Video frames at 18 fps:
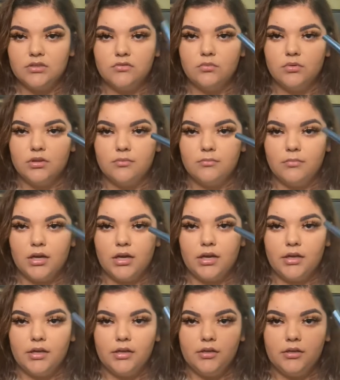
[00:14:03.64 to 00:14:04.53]
with
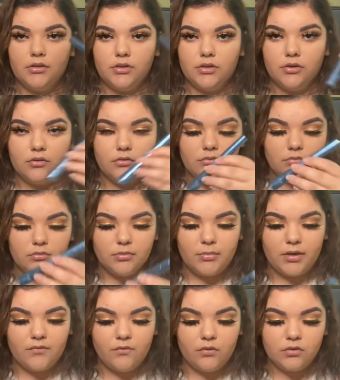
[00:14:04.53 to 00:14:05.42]
my, you know, with
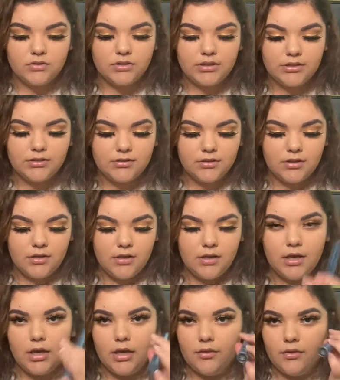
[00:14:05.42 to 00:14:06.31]
my falsies,
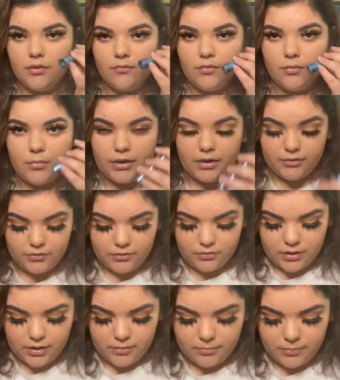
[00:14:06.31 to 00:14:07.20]
and then for my
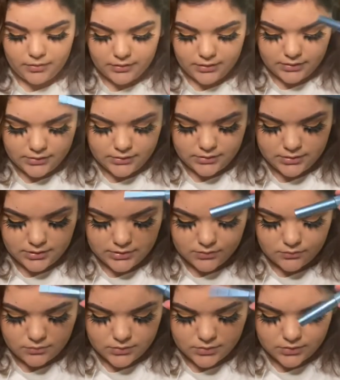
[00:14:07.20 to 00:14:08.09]
under eye. But
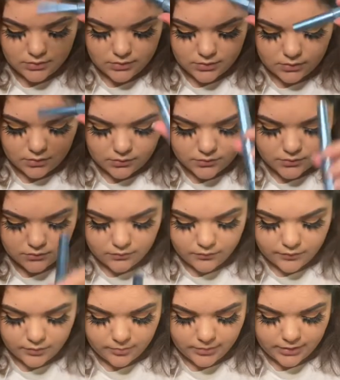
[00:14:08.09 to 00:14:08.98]
these ones good also
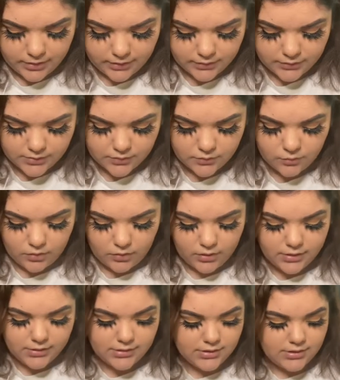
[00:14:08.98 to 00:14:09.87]
for beginners as well
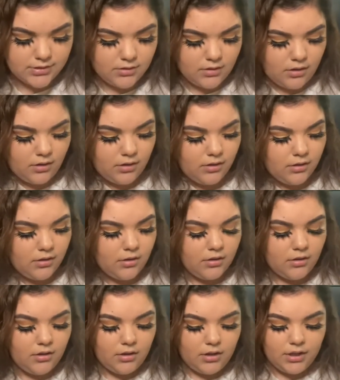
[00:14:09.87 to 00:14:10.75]
because it's not
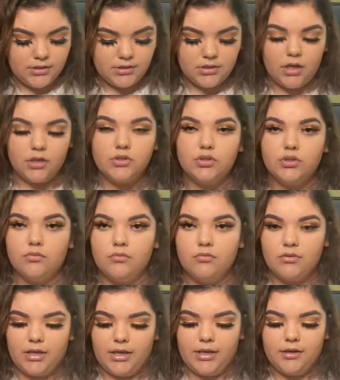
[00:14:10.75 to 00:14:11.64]
too
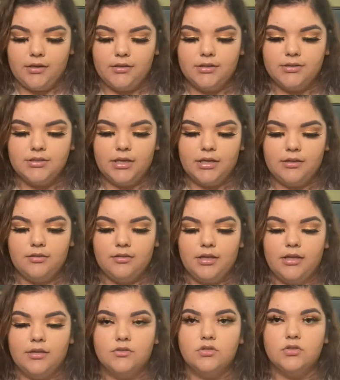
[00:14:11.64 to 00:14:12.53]
thick. It's like
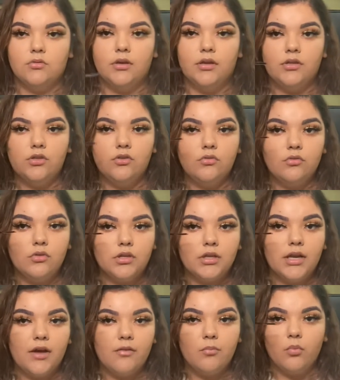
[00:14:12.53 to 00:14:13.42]
thin, so you
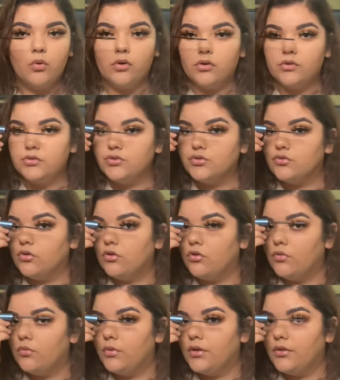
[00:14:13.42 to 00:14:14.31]
can have more
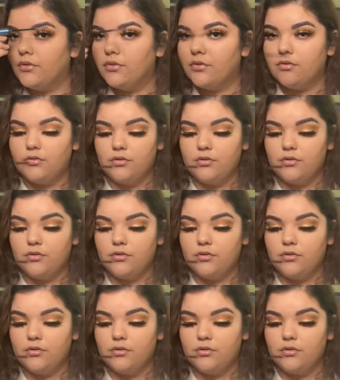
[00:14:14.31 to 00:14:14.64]
control with